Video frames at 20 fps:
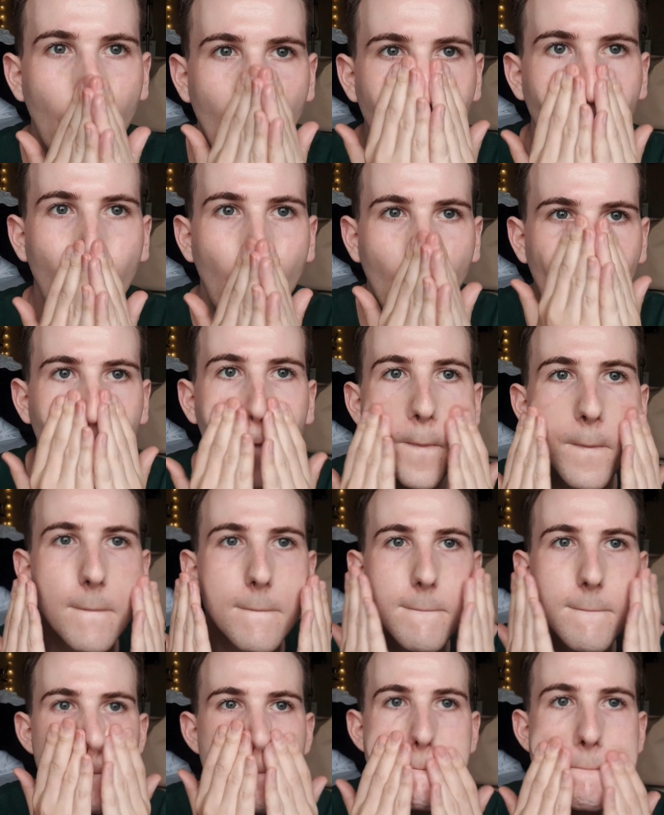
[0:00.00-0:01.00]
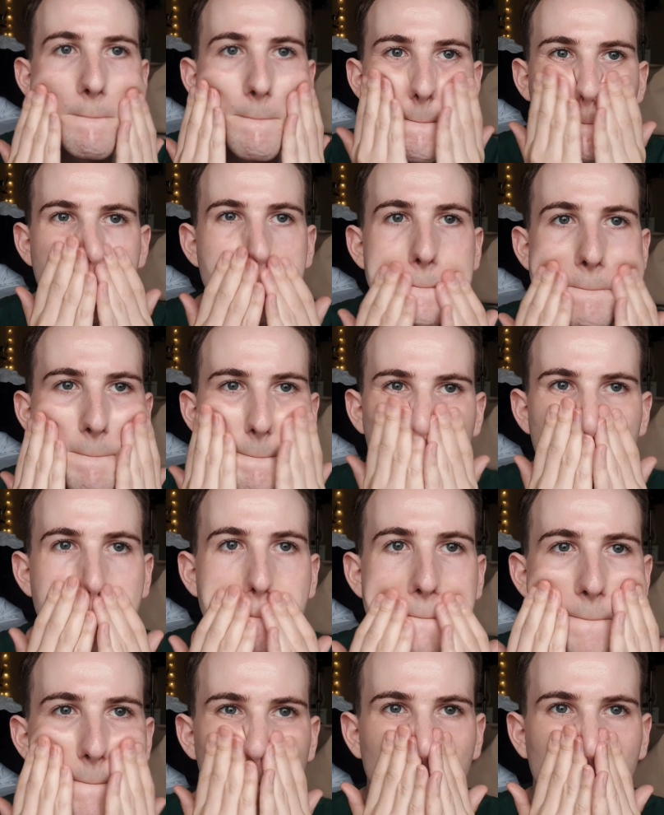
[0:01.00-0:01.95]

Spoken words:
that was a bit of like a cheat or a hack.